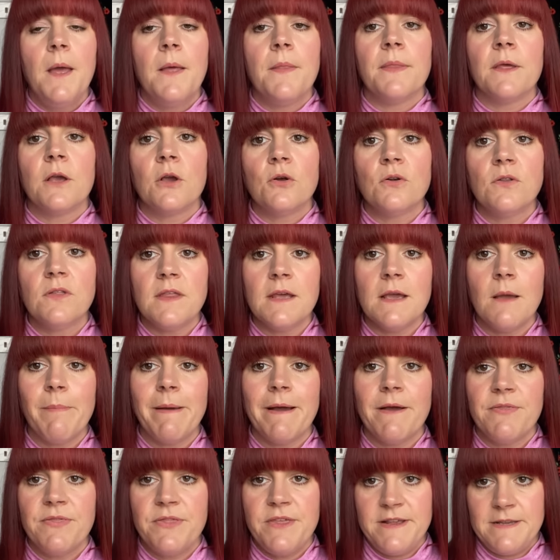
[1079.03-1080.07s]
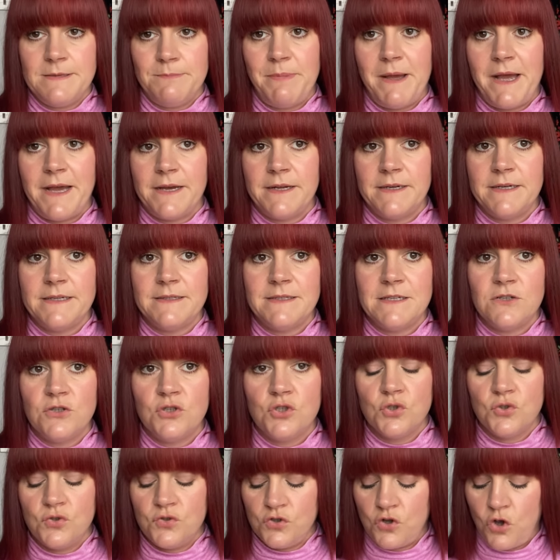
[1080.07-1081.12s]
The good thing about this pattern is it
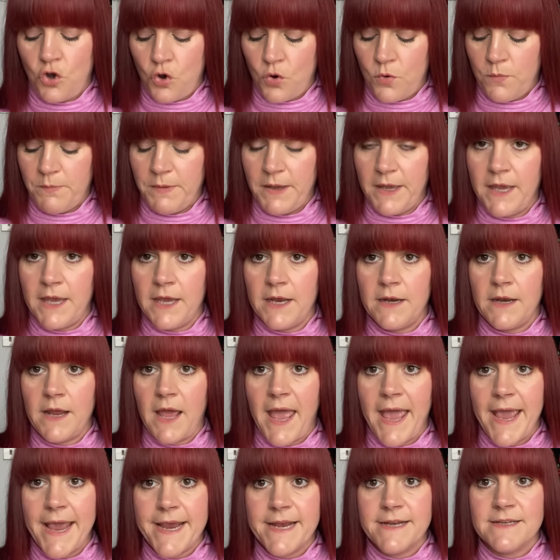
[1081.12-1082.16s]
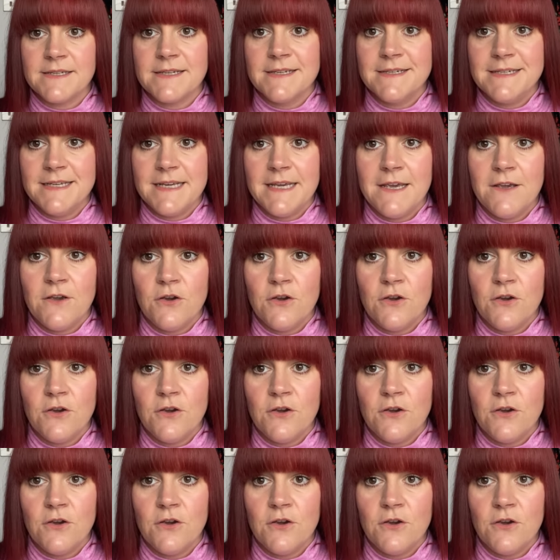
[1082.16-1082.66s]
does come in A to D